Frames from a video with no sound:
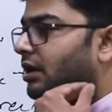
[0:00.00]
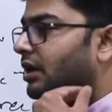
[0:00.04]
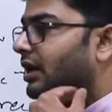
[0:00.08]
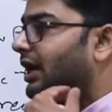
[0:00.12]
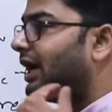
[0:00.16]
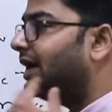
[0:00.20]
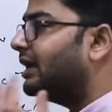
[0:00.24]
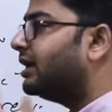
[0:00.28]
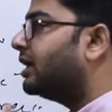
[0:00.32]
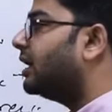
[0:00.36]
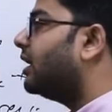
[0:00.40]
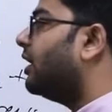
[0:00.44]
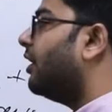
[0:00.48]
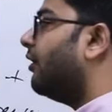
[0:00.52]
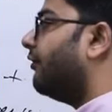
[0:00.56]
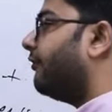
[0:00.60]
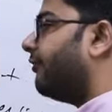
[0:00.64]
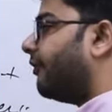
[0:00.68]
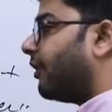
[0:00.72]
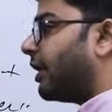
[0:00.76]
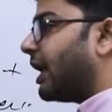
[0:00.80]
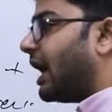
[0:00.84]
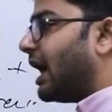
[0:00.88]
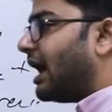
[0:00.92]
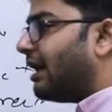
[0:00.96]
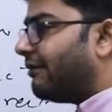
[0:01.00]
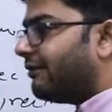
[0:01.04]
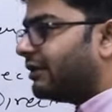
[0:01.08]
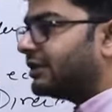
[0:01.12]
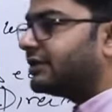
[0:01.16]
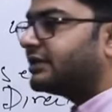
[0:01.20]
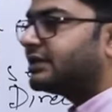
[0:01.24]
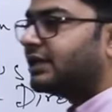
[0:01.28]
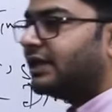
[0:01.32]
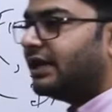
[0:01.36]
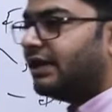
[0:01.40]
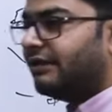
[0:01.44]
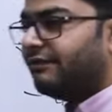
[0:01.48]
Right? For our
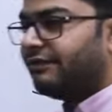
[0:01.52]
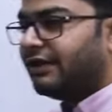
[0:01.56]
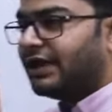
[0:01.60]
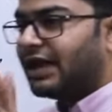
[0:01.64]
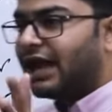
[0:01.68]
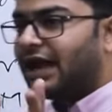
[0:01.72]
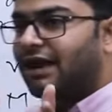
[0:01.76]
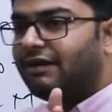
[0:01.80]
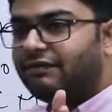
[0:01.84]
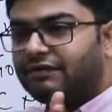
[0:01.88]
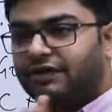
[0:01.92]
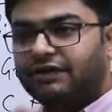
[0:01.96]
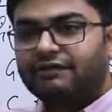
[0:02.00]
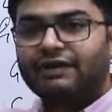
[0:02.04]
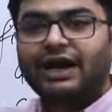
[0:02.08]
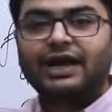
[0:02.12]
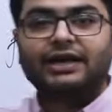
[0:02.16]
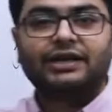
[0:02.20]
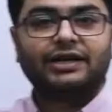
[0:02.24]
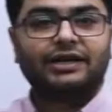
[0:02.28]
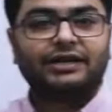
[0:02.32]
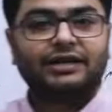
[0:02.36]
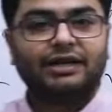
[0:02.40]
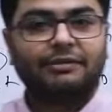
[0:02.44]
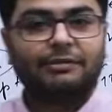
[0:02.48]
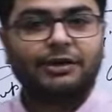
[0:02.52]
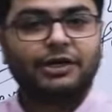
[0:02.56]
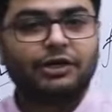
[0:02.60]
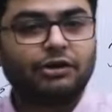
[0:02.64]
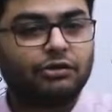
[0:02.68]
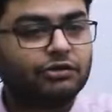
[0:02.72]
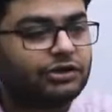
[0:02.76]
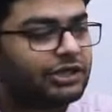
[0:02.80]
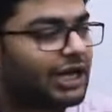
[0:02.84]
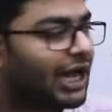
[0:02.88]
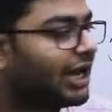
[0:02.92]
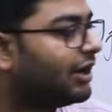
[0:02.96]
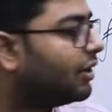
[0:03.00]
study, we have divided them
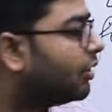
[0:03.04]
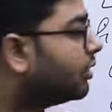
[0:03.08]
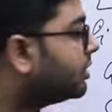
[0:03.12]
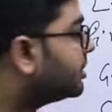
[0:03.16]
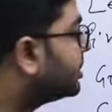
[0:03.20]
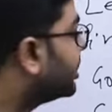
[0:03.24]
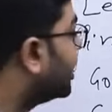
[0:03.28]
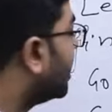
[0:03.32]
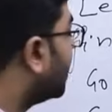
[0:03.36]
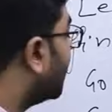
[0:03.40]
into silos